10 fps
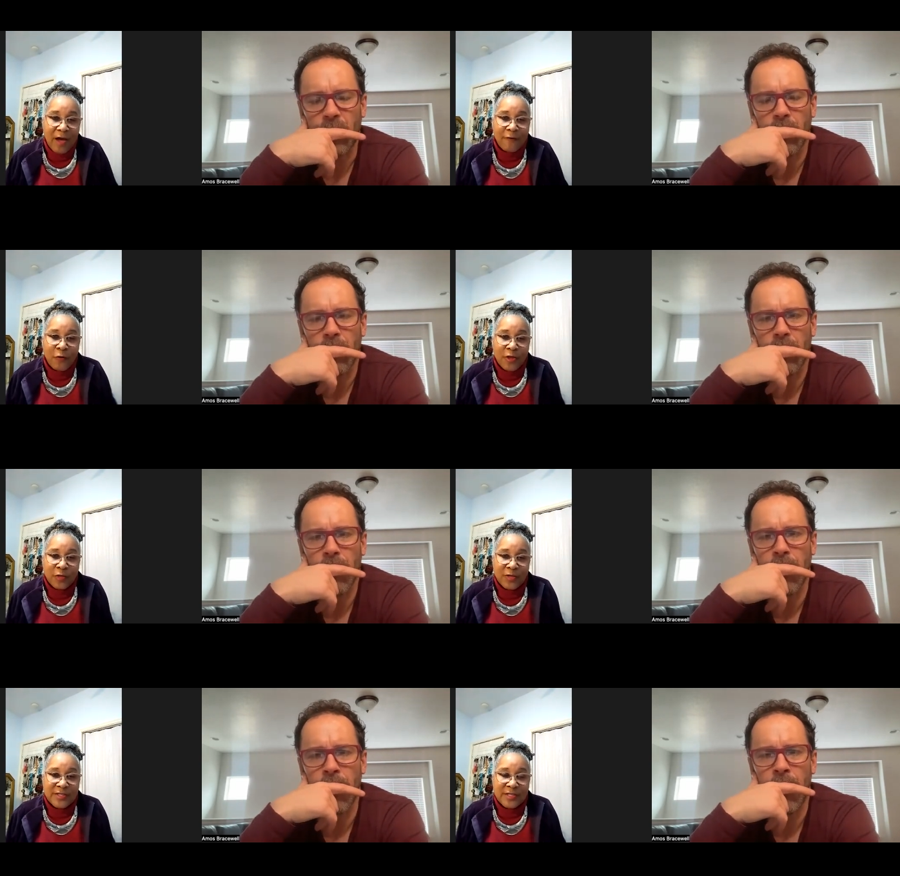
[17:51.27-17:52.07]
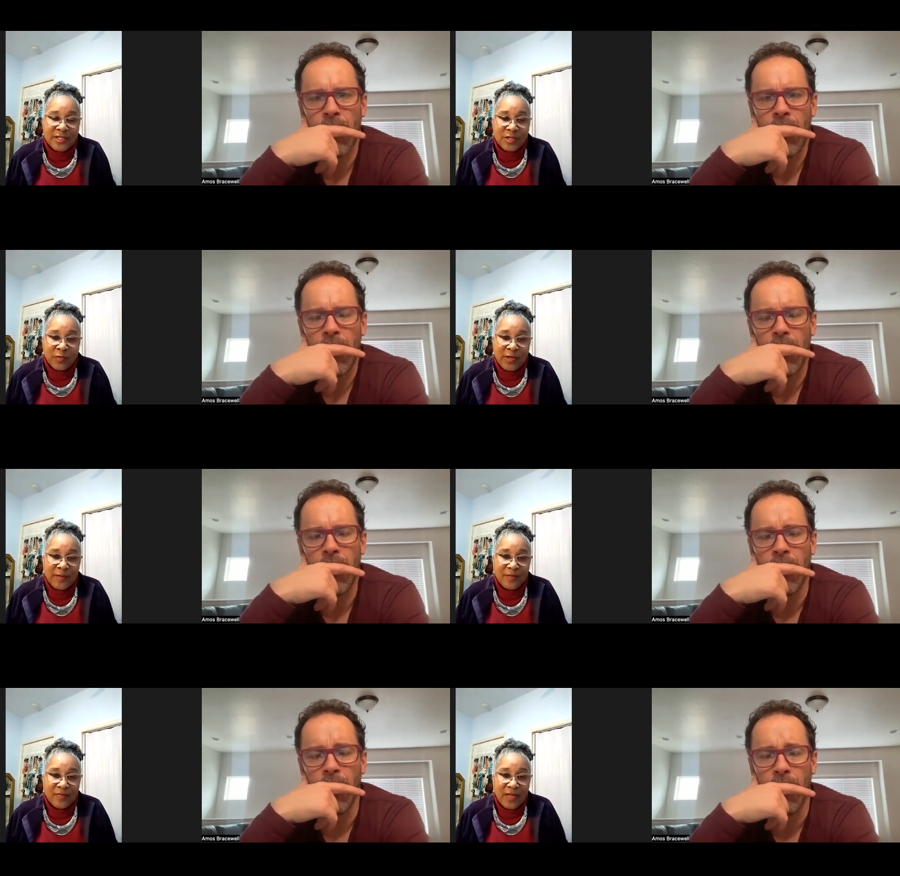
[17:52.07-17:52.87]
Speaker 1: four three six three.
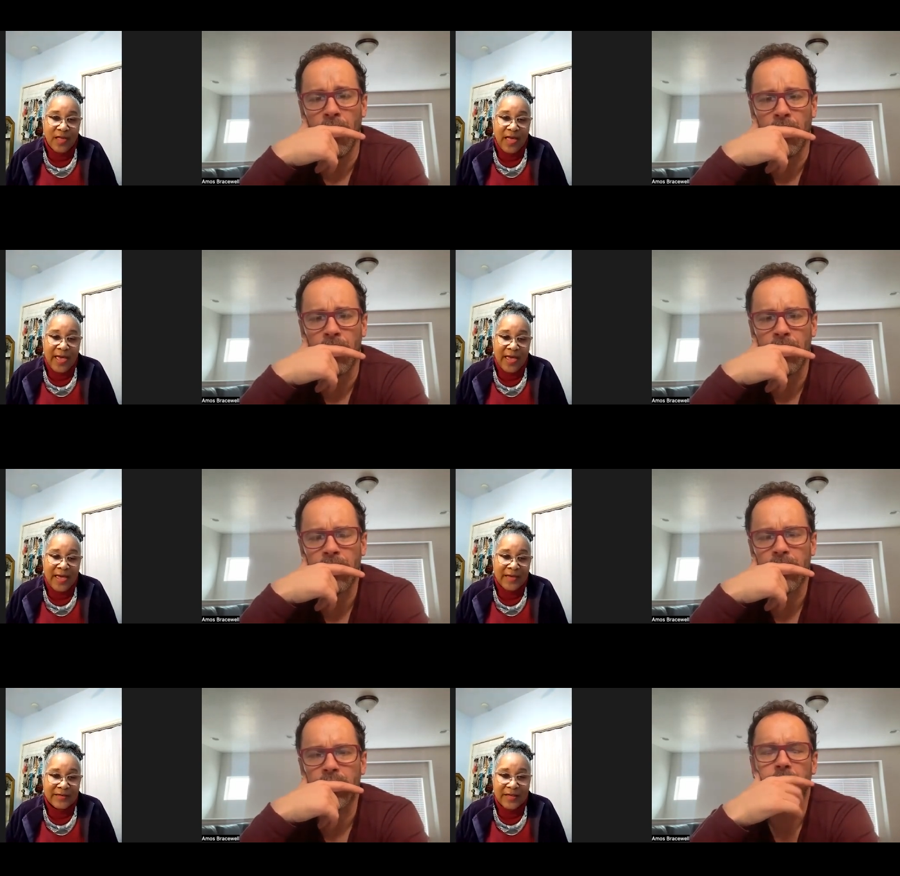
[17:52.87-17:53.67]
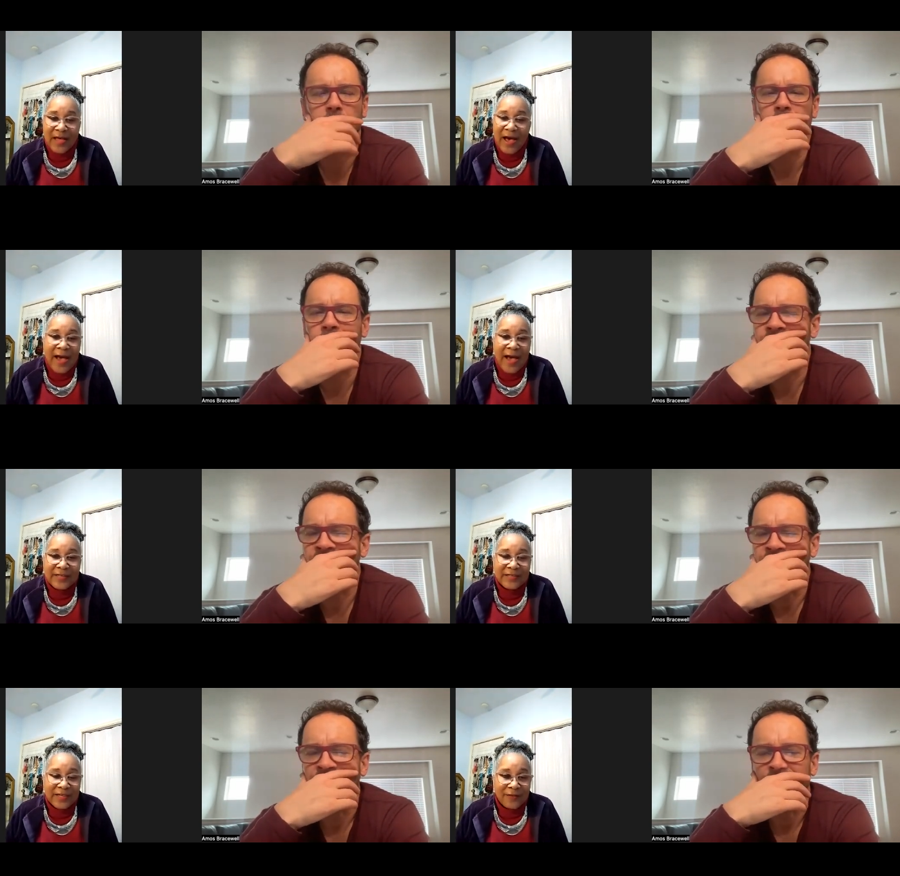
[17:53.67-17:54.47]
And I
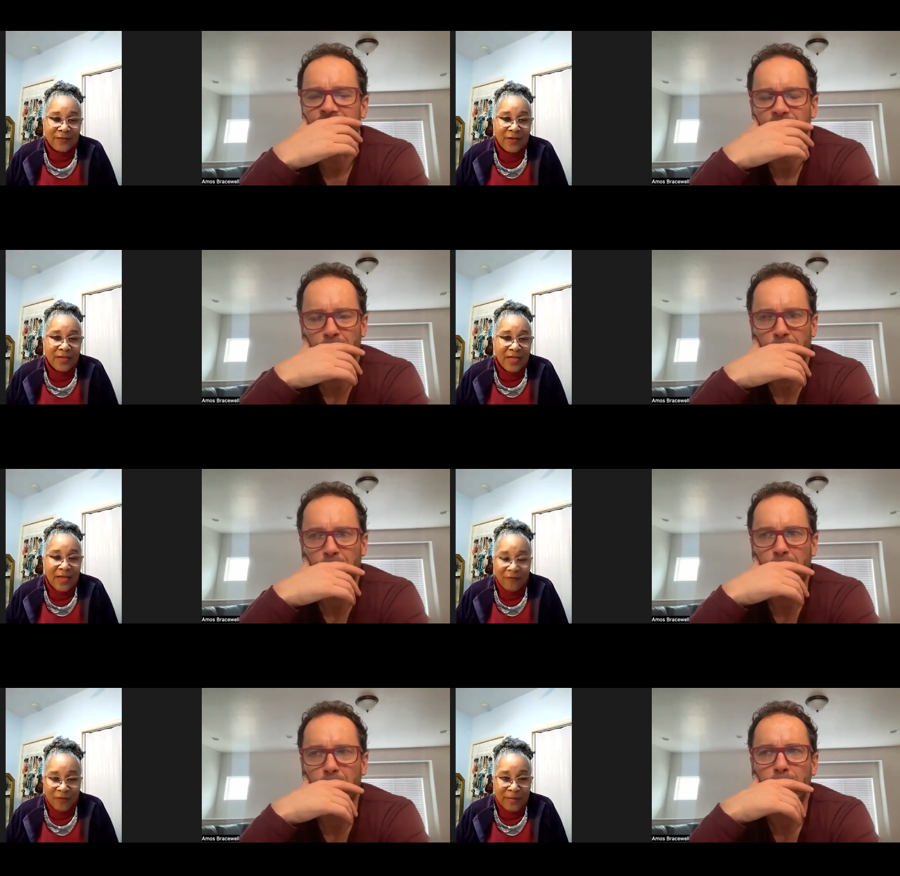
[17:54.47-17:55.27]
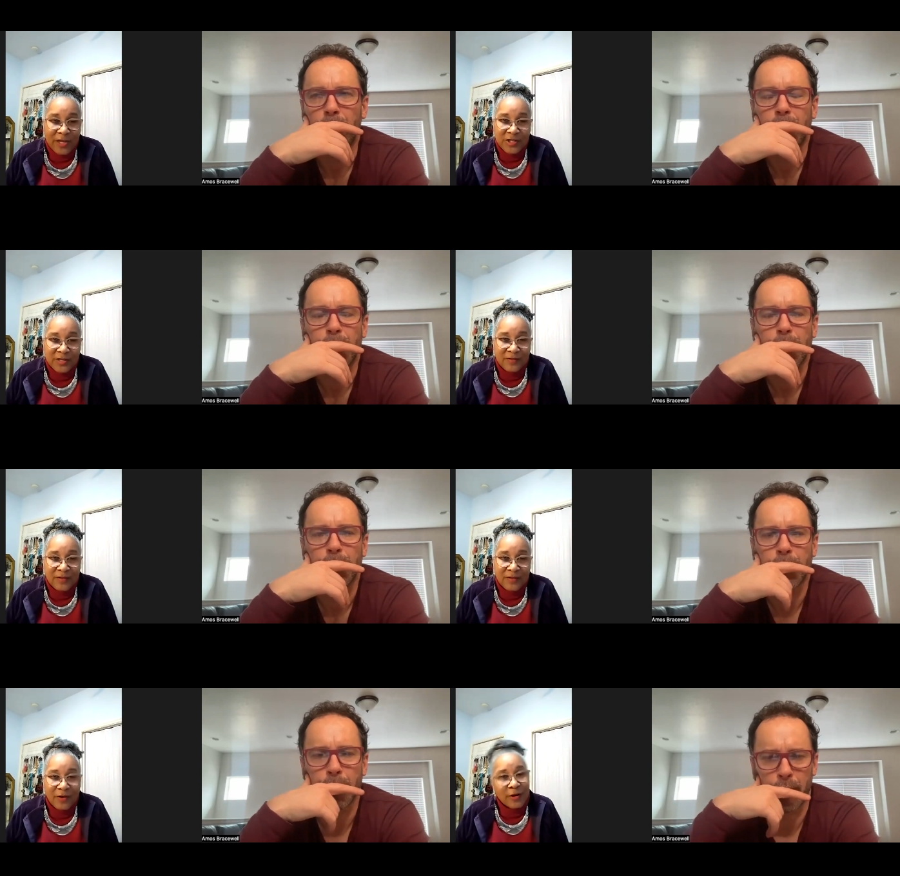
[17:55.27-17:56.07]
can give information
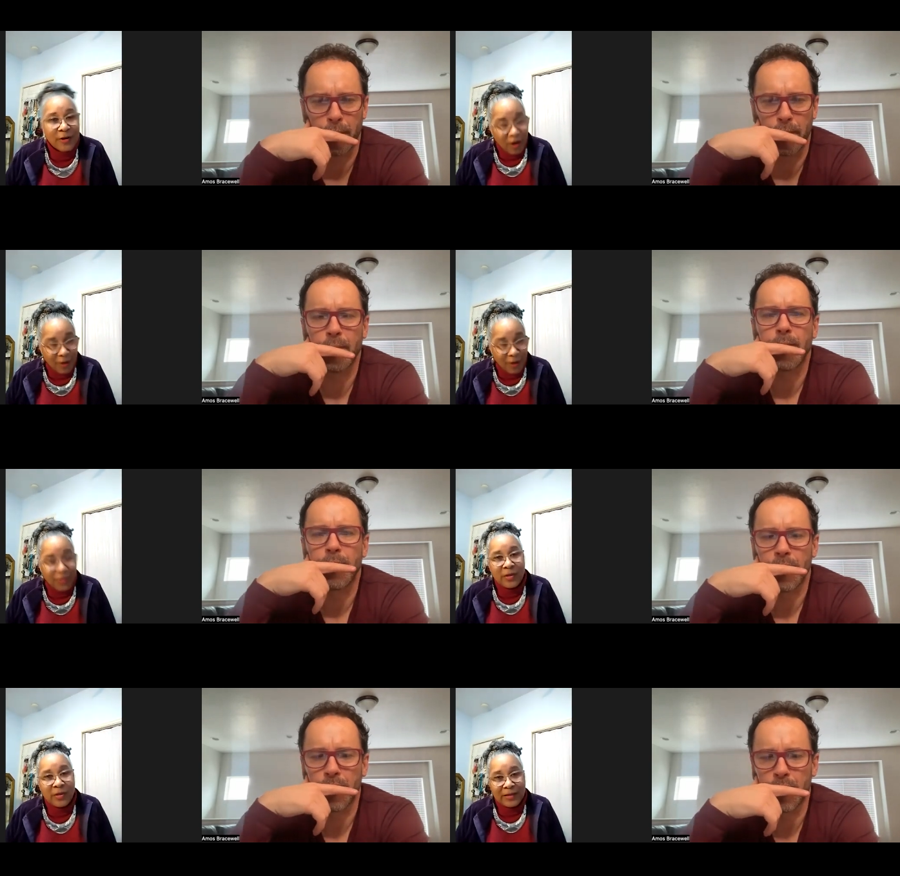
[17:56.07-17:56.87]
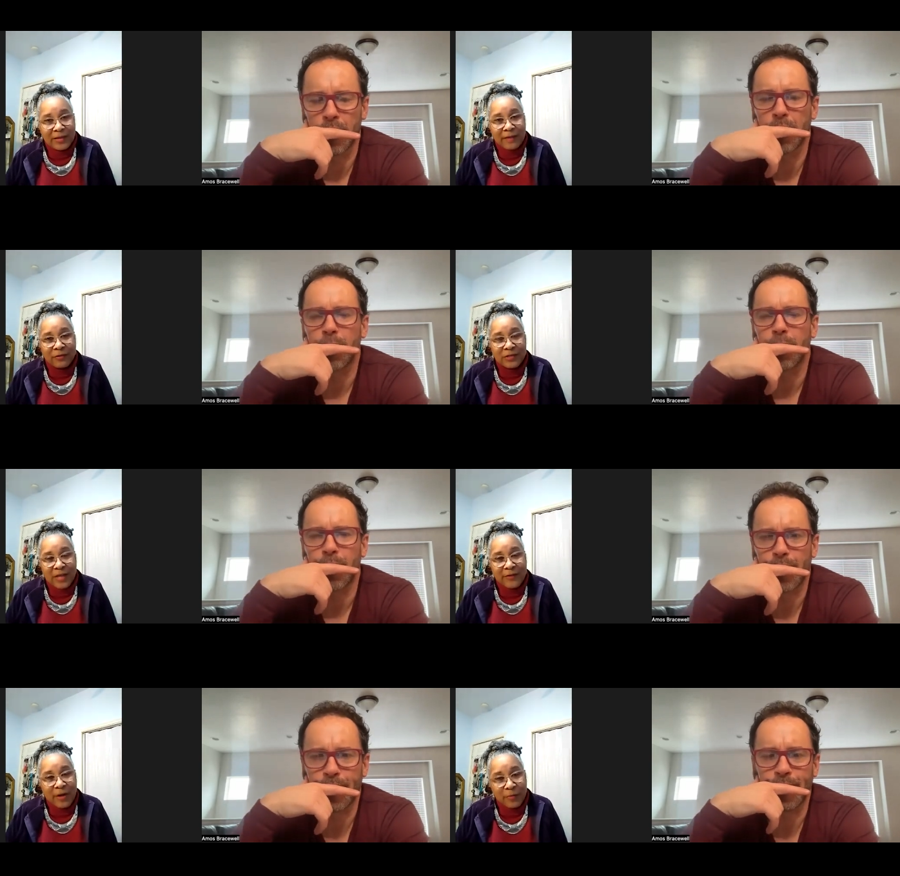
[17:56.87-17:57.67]
on all three levels
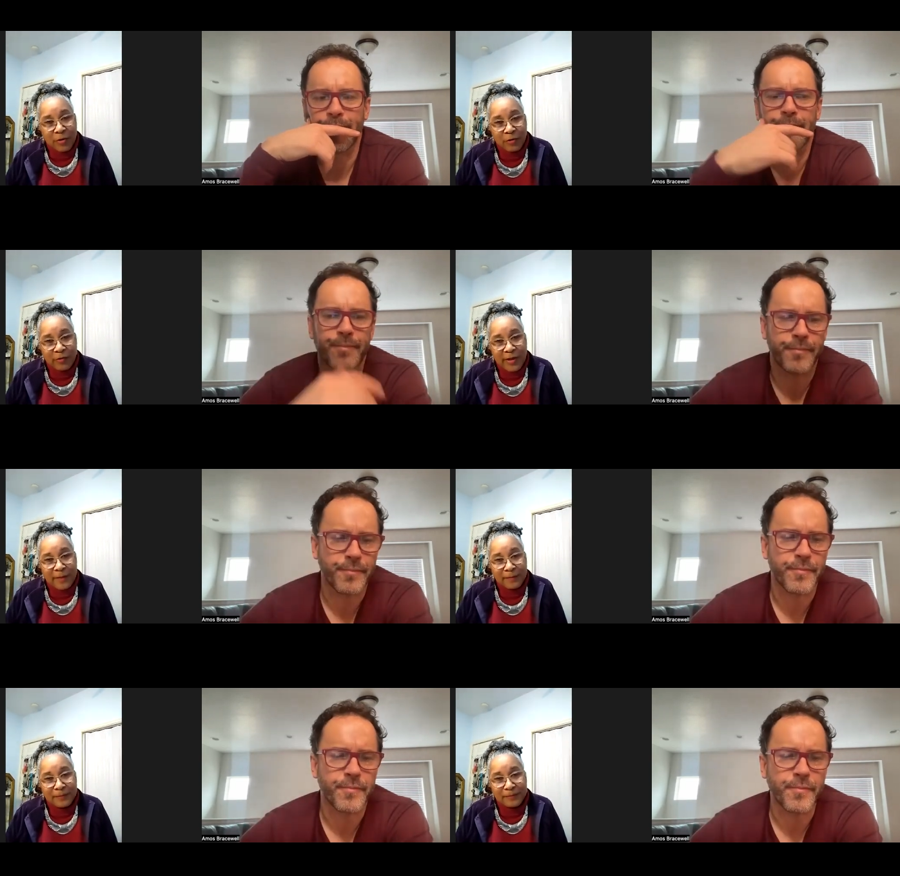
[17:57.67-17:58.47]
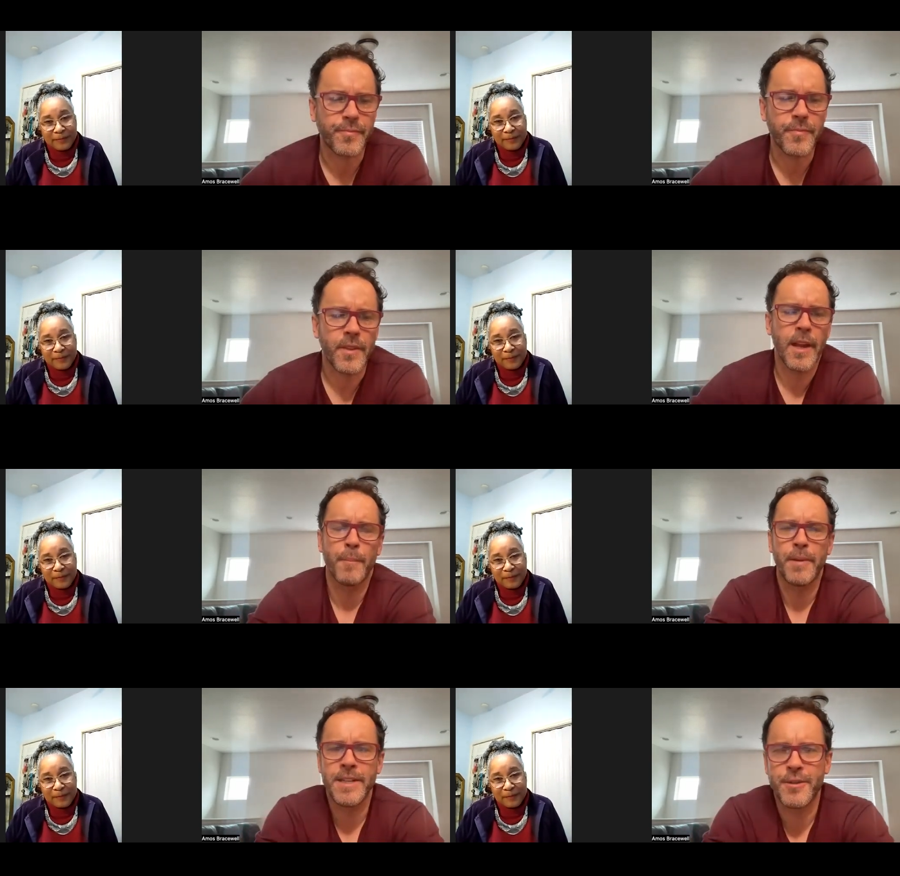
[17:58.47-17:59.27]
of our program.
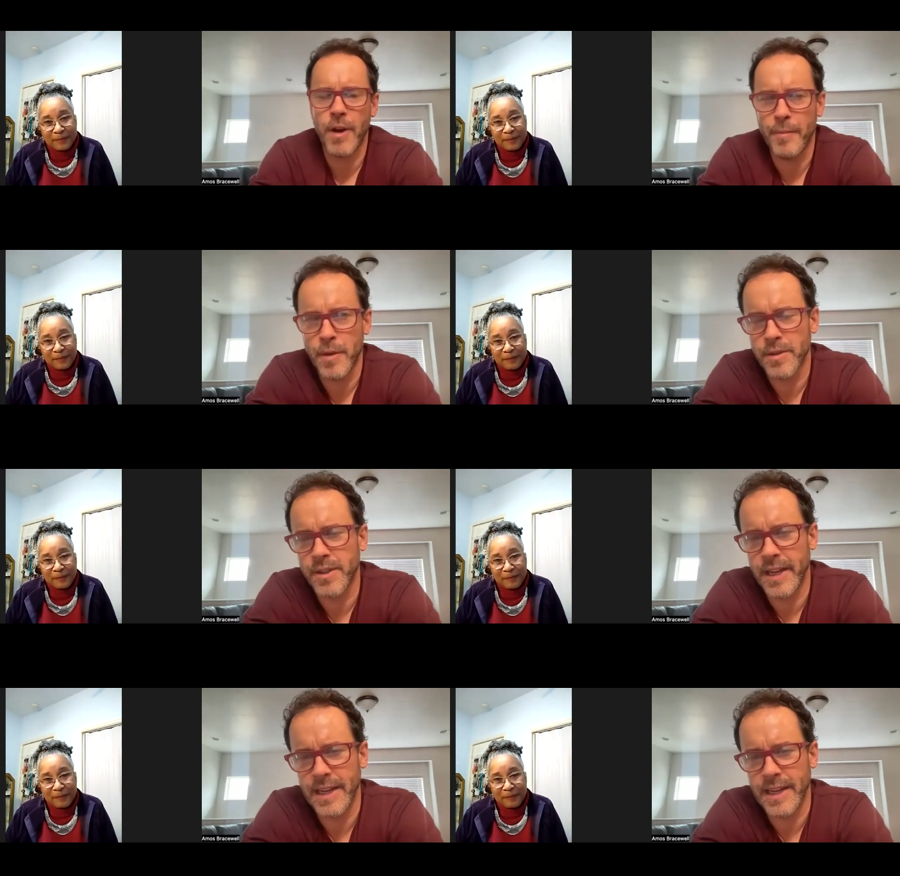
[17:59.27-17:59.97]
Speaker 2: Yeah, please drop those